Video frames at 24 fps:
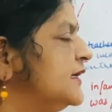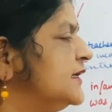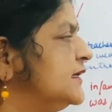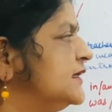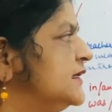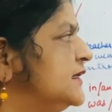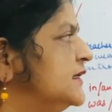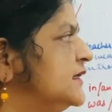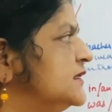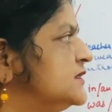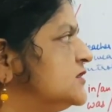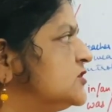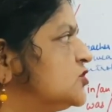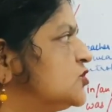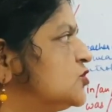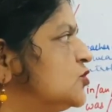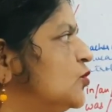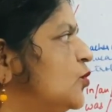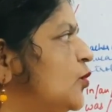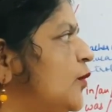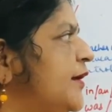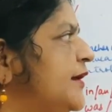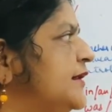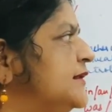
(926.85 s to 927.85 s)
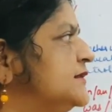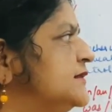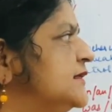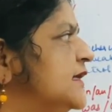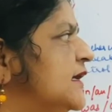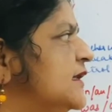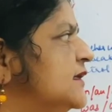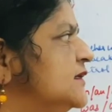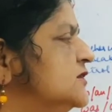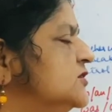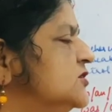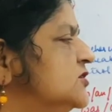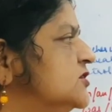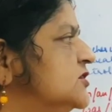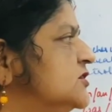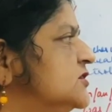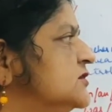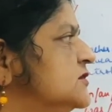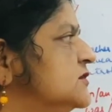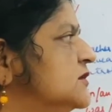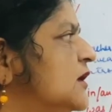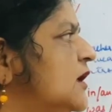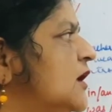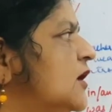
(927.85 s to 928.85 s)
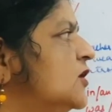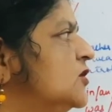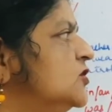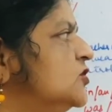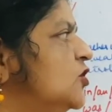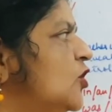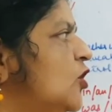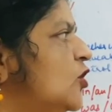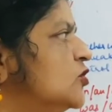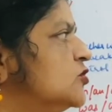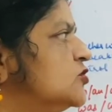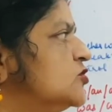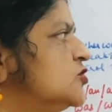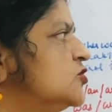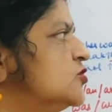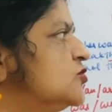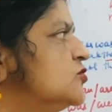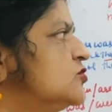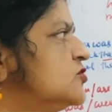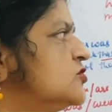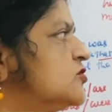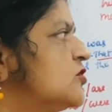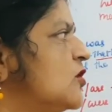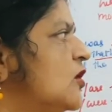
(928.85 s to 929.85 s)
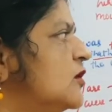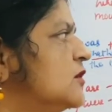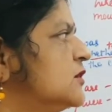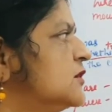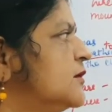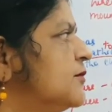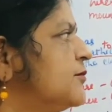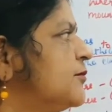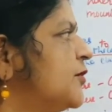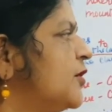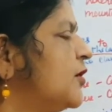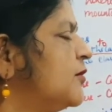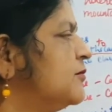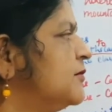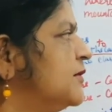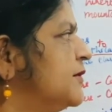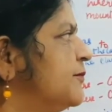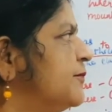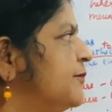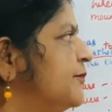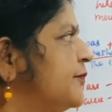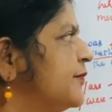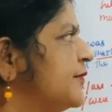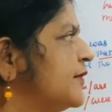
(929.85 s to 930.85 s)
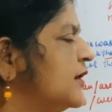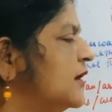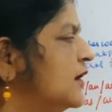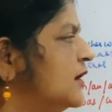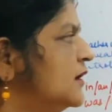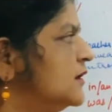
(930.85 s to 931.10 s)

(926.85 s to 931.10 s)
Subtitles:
he is too intelligent not to solve the problems.